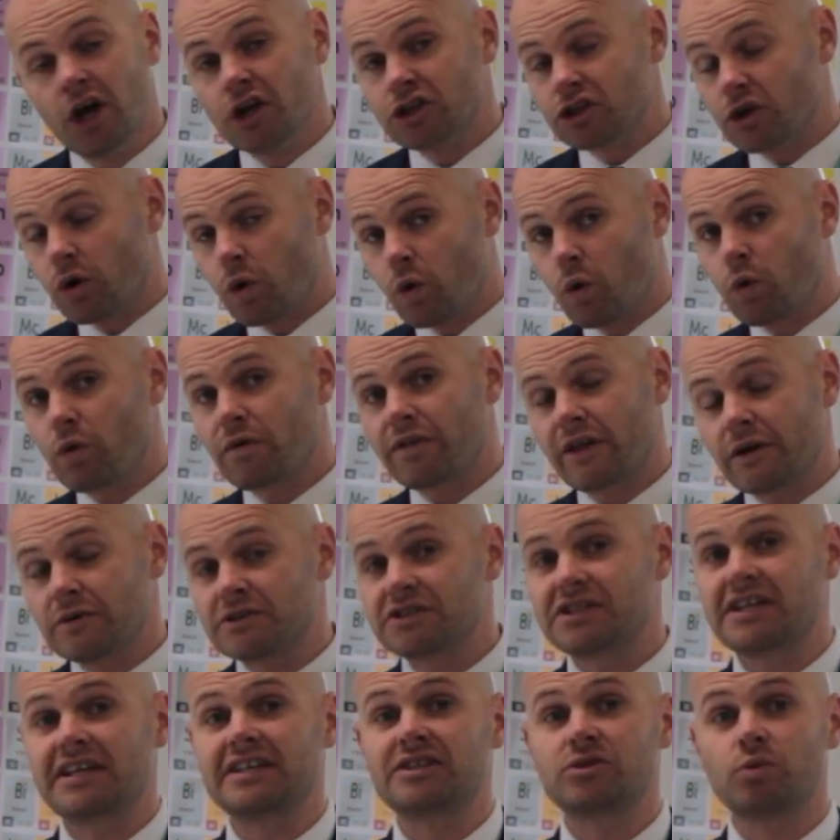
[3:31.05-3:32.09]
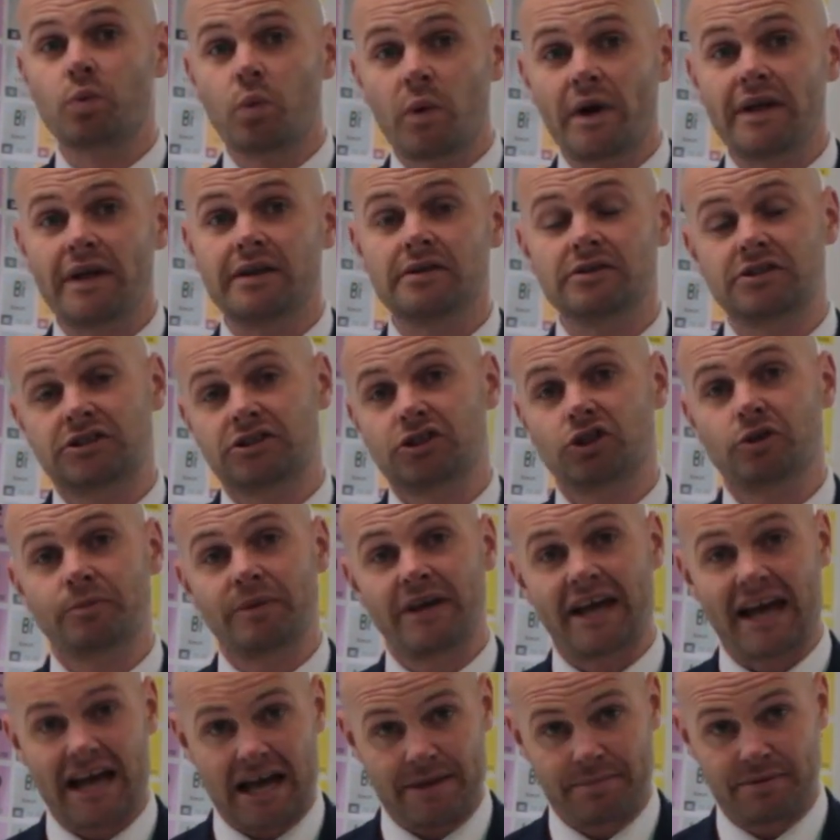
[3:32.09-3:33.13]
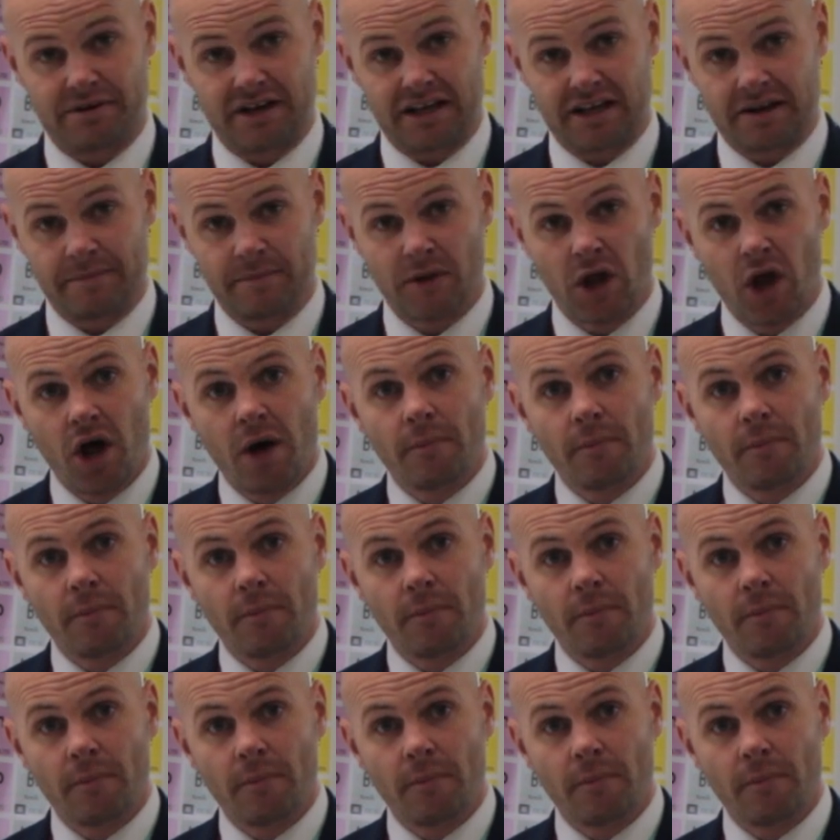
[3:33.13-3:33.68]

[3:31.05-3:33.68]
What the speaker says: So all of those things will still be happening.